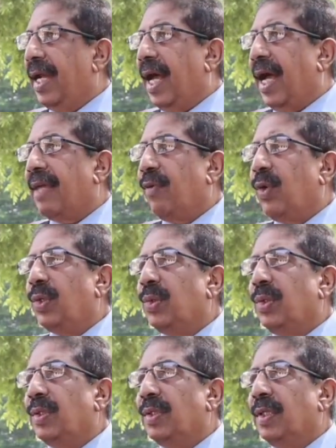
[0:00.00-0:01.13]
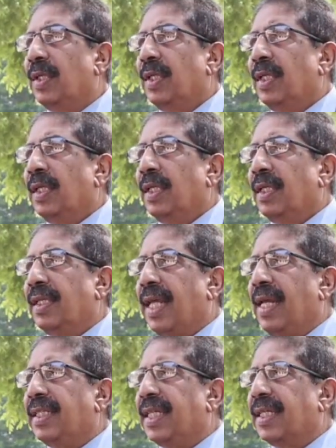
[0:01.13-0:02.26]
And I want to
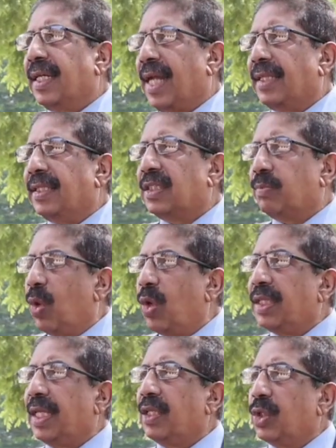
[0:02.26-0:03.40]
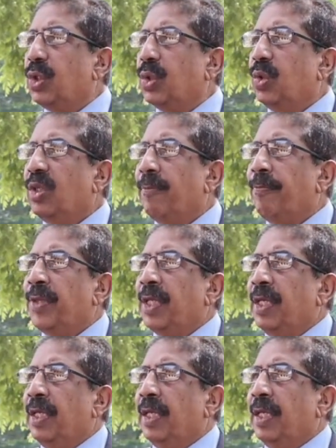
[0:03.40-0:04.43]
tell yet another small thing to you.